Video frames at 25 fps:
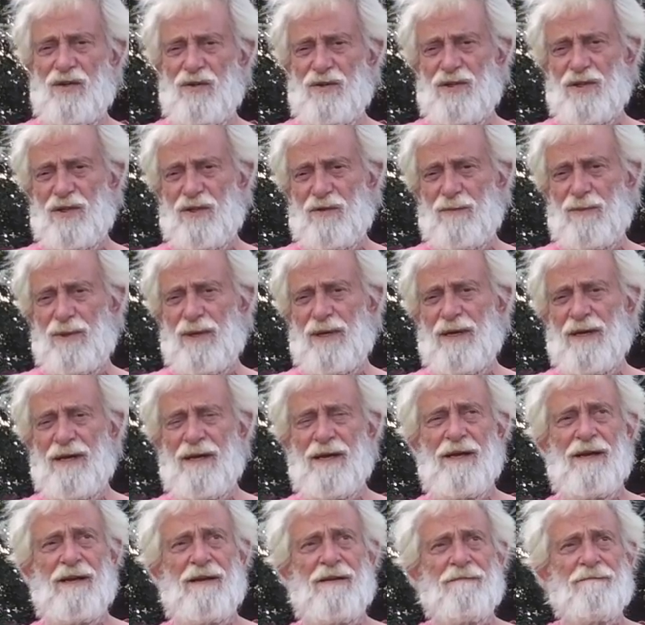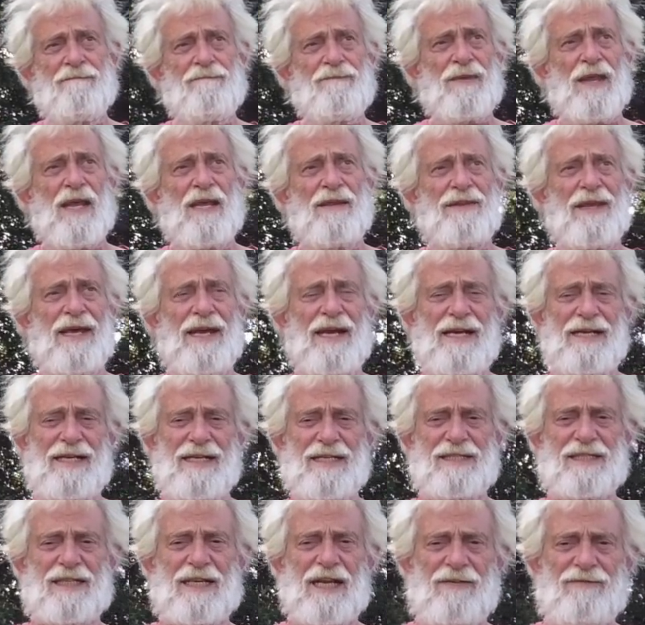YouTube. Then I
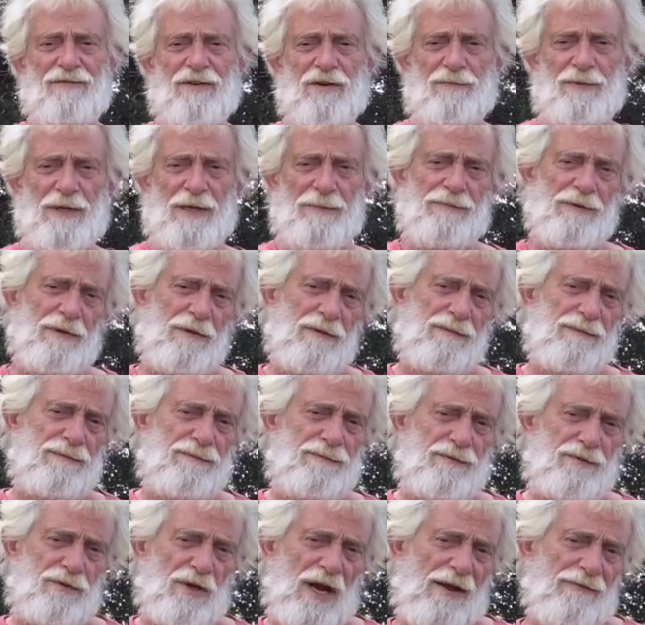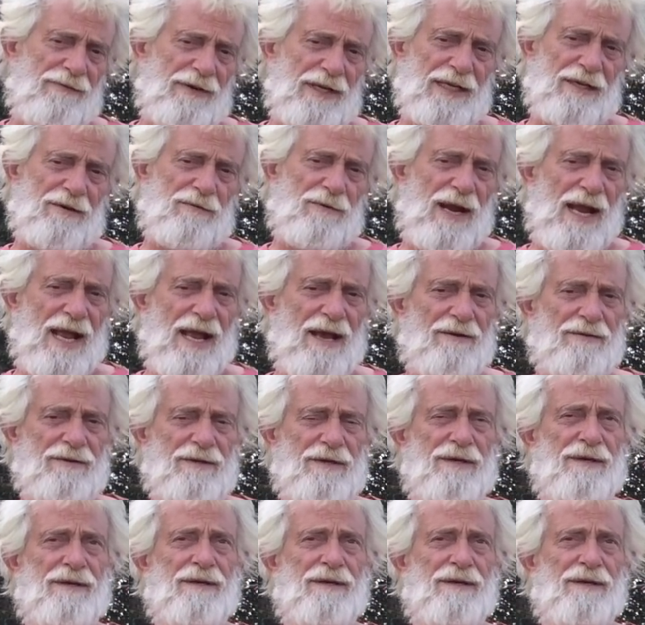discovered people traveling around.